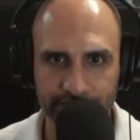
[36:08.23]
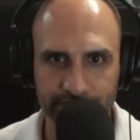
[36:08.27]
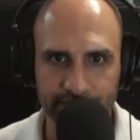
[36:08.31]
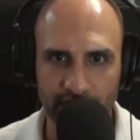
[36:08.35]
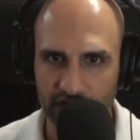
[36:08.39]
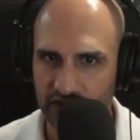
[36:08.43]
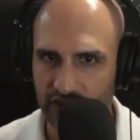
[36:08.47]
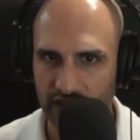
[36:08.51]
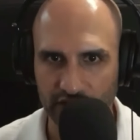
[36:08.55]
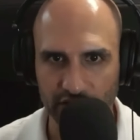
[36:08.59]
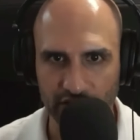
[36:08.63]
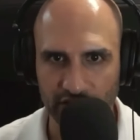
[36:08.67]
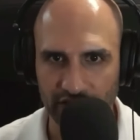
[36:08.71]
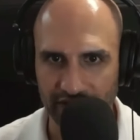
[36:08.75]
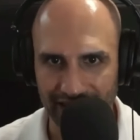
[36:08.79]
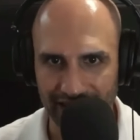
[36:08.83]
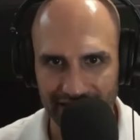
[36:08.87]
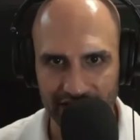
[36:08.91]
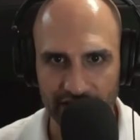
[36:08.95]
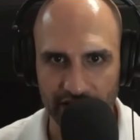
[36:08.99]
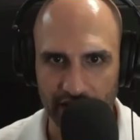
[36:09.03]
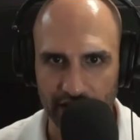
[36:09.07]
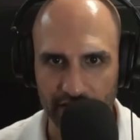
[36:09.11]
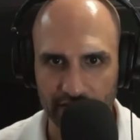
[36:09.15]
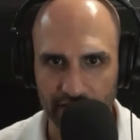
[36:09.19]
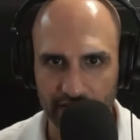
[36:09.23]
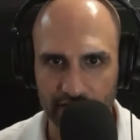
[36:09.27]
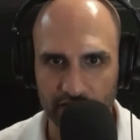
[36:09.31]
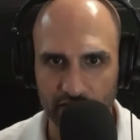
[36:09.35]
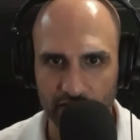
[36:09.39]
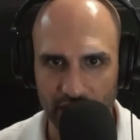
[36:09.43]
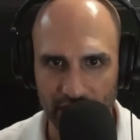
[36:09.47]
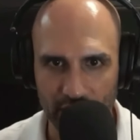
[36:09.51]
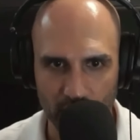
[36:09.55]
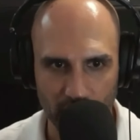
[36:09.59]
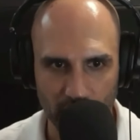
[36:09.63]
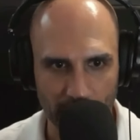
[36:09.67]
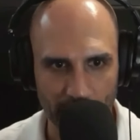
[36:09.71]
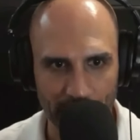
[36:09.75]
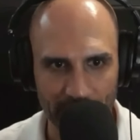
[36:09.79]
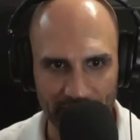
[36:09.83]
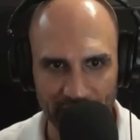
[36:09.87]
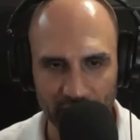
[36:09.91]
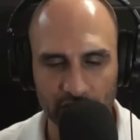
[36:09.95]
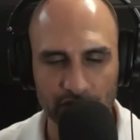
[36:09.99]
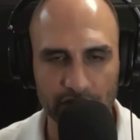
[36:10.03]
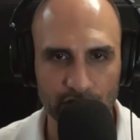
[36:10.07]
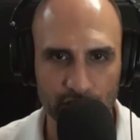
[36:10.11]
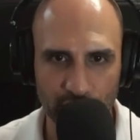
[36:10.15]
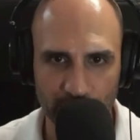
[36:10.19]
Essentially, that's it, right? We're
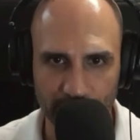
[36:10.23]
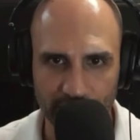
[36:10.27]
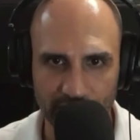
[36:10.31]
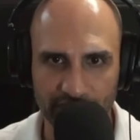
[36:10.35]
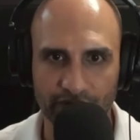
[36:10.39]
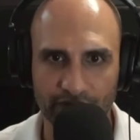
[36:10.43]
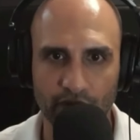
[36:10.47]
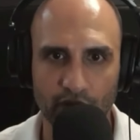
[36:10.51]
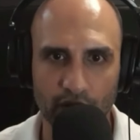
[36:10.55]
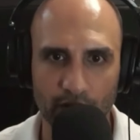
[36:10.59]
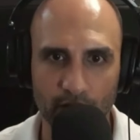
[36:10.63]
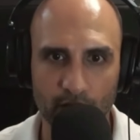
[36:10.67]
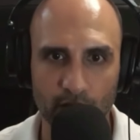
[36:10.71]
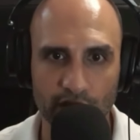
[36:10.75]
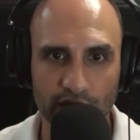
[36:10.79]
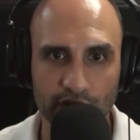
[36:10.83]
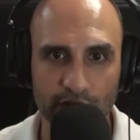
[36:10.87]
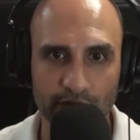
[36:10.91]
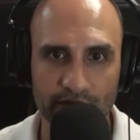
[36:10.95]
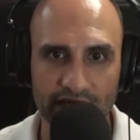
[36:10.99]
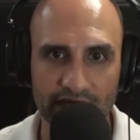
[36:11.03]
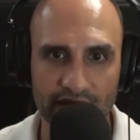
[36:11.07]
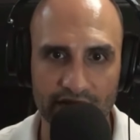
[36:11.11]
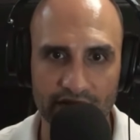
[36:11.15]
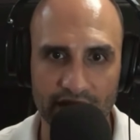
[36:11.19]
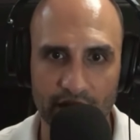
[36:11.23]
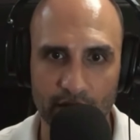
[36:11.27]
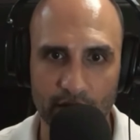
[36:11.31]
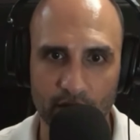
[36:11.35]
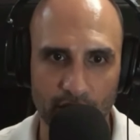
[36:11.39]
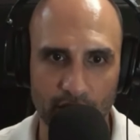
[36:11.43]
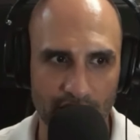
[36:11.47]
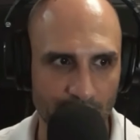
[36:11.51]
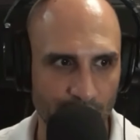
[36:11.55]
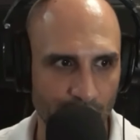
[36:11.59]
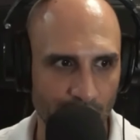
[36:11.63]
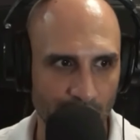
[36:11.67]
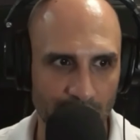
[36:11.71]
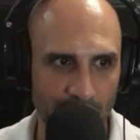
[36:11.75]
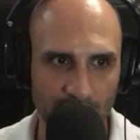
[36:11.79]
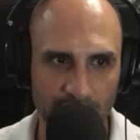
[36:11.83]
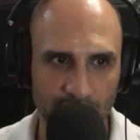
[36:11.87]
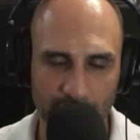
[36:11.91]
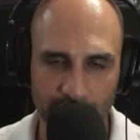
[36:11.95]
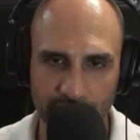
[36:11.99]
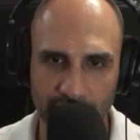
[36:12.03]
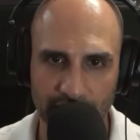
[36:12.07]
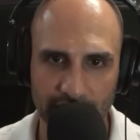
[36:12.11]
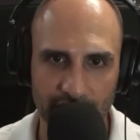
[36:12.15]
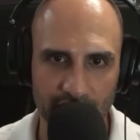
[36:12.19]
built to perform, which means that if we're out
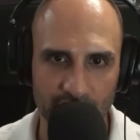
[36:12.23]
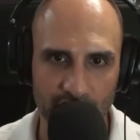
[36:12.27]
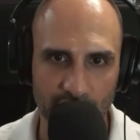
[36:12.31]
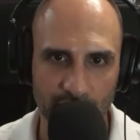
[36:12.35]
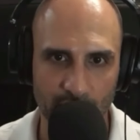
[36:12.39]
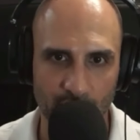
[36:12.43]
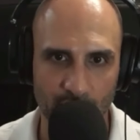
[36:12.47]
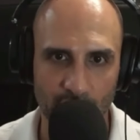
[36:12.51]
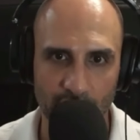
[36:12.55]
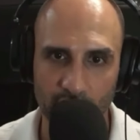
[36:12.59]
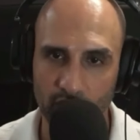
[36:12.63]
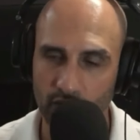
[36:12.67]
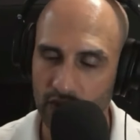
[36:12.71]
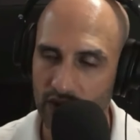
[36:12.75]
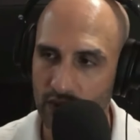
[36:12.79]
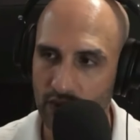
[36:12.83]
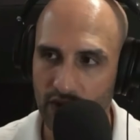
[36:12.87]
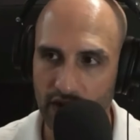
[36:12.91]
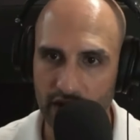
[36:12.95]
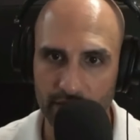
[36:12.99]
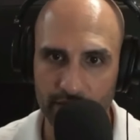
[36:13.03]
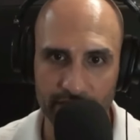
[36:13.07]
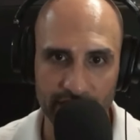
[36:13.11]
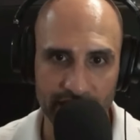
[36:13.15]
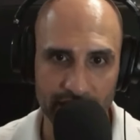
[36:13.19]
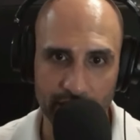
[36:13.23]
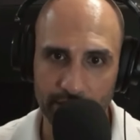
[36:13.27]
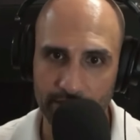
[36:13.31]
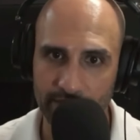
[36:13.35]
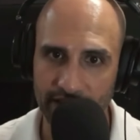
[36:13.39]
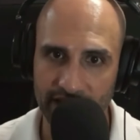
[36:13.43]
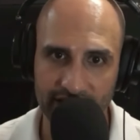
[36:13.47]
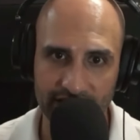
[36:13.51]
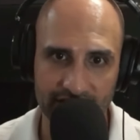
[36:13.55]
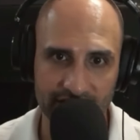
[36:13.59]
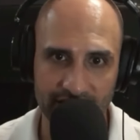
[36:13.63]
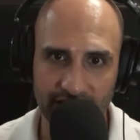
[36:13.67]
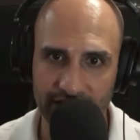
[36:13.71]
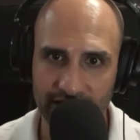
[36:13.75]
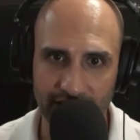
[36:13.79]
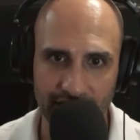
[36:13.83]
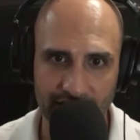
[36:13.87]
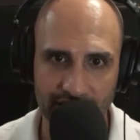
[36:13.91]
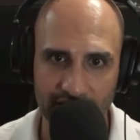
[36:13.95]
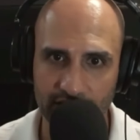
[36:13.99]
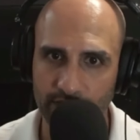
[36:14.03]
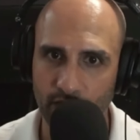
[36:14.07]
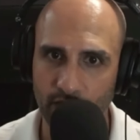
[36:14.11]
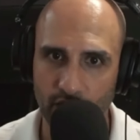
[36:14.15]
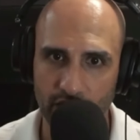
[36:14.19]
there playing a sport, we want to be the best at
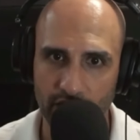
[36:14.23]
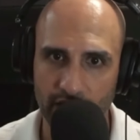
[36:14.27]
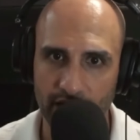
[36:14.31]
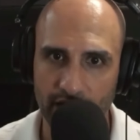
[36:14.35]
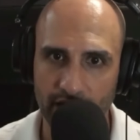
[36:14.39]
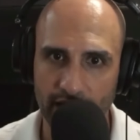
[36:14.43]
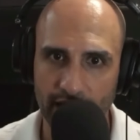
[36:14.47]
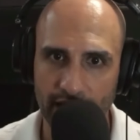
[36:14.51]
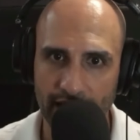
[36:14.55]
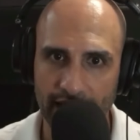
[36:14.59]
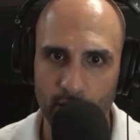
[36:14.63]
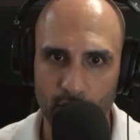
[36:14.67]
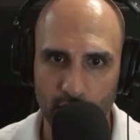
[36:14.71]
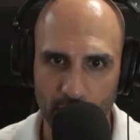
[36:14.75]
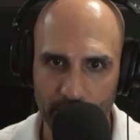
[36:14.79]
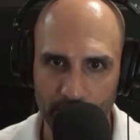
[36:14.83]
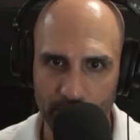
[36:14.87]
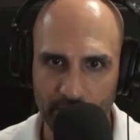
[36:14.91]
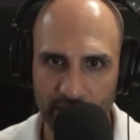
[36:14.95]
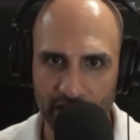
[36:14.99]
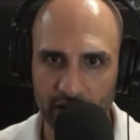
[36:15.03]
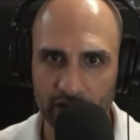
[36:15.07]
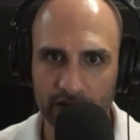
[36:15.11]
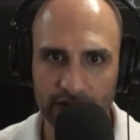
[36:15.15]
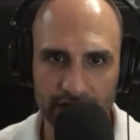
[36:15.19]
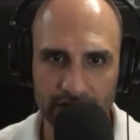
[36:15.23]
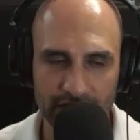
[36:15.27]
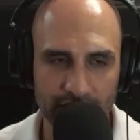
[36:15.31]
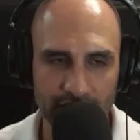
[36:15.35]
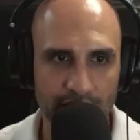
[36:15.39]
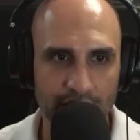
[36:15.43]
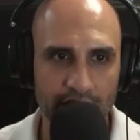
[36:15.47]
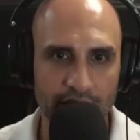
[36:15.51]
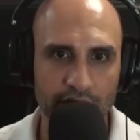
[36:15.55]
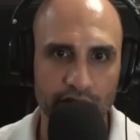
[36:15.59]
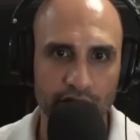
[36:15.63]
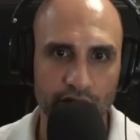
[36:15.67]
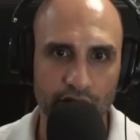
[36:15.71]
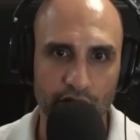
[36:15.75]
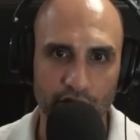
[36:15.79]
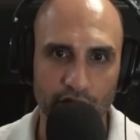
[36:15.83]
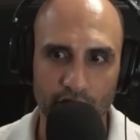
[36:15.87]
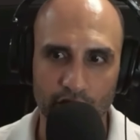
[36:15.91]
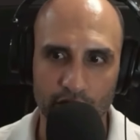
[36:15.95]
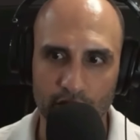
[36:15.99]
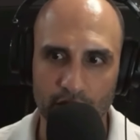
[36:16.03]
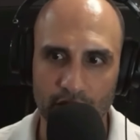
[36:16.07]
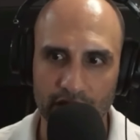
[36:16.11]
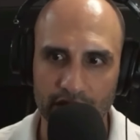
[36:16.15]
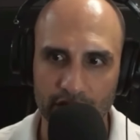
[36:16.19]
that sport. We're built
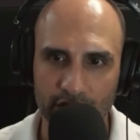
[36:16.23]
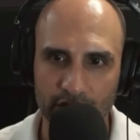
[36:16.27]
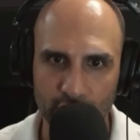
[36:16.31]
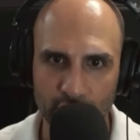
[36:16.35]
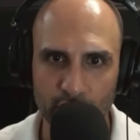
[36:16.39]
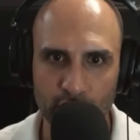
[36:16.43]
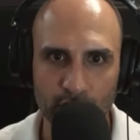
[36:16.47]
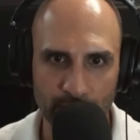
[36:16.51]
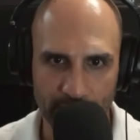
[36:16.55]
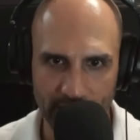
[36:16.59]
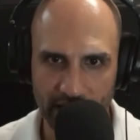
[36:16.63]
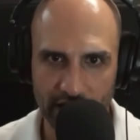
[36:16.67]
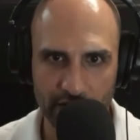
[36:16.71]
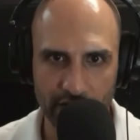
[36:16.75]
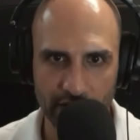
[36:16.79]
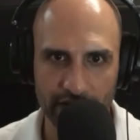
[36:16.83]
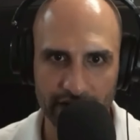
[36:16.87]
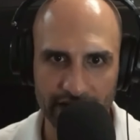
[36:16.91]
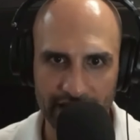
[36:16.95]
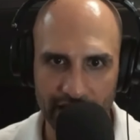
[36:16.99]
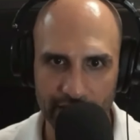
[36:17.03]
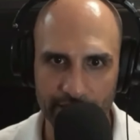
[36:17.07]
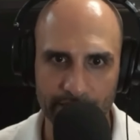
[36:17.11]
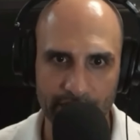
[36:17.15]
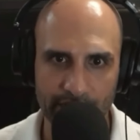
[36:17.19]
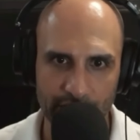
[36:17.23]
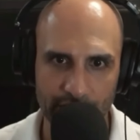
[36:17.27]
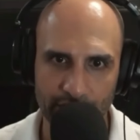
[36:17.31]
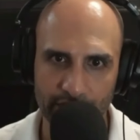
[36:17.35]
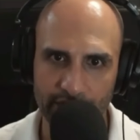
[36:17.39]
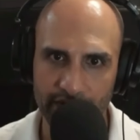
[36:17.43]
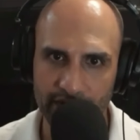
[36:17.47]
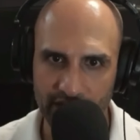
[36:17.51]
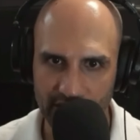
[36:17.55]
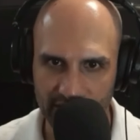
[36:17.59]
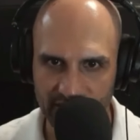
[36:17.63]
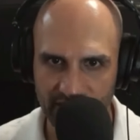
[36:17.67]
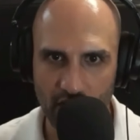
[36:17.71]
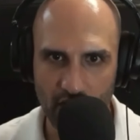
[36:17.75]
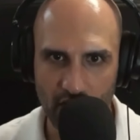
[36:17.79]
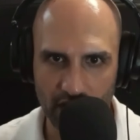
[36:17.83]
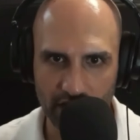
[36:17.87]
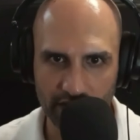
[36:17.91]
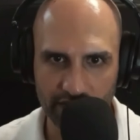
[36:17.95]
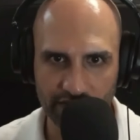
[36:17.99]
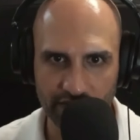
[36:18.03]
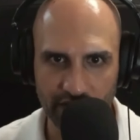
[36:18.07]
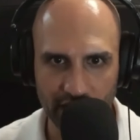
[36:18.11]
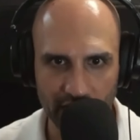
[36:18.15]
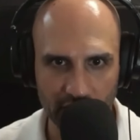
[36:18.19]
to do better, get better,
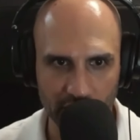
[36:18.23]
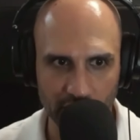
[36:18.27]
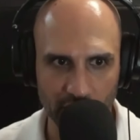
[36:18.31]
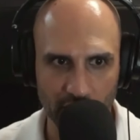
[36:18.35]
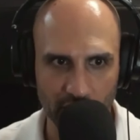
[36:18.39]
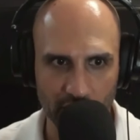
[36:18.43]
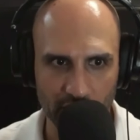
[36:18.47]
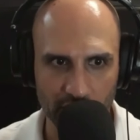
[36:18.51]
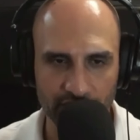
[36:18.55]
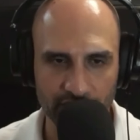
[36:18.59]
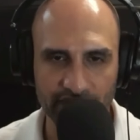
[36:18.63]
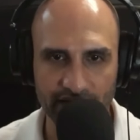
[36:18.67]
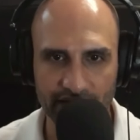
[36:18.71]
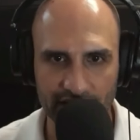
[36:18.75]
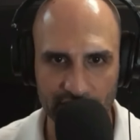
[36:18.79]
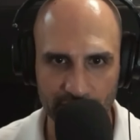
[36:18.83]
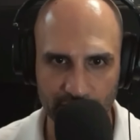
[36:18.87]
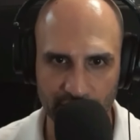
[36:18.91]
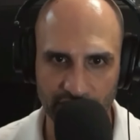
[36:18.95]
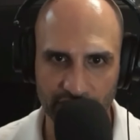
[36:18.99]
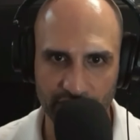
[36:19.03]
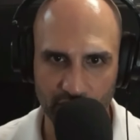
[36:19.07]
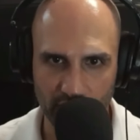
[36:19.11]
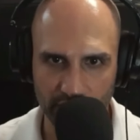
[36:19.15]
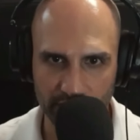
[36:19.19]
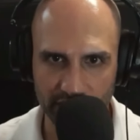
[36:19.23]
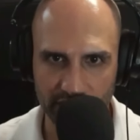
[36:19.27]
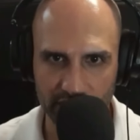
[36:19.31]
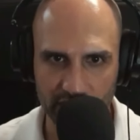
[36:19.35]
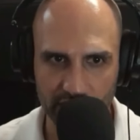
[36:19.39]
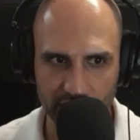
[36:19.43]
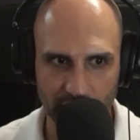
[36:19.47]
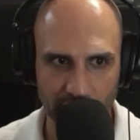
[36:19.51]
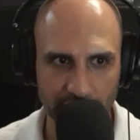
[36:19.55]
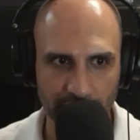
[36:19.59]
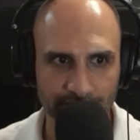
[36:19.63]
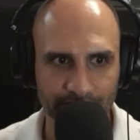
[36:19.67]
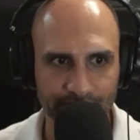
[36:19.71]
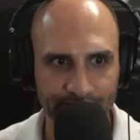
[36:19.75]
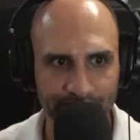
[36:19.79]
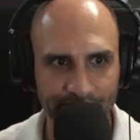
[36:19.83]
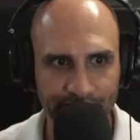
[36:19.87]
evolve, and grow. That's performance, right?